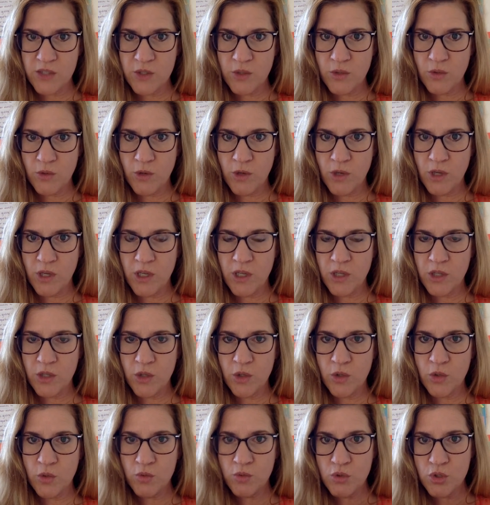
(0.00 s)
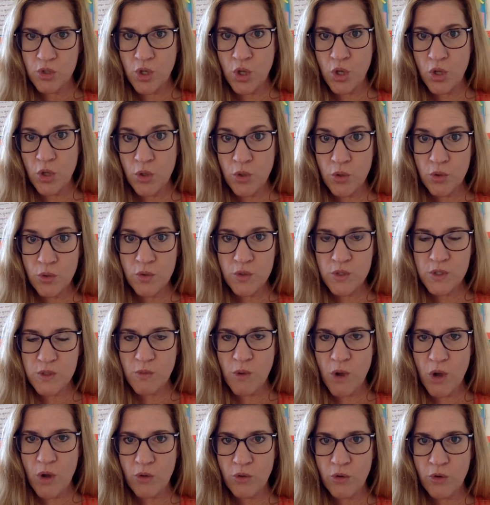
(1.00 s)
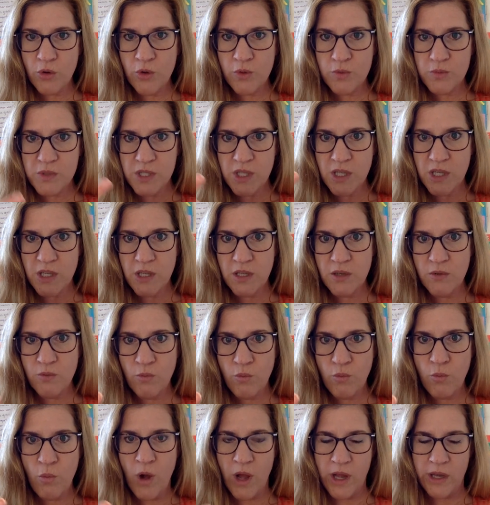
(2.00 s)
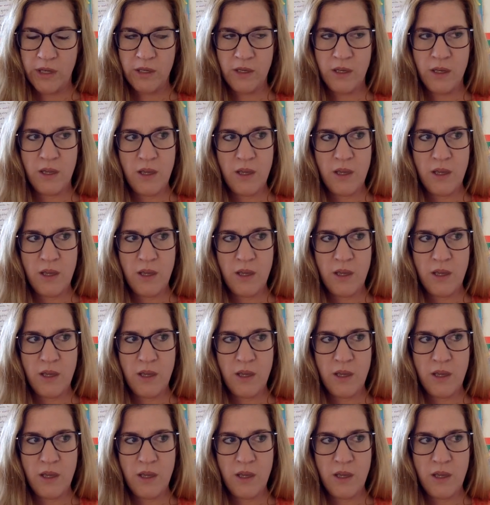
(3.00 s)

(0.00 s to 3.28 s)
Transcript: So we're going to do two small groups in one.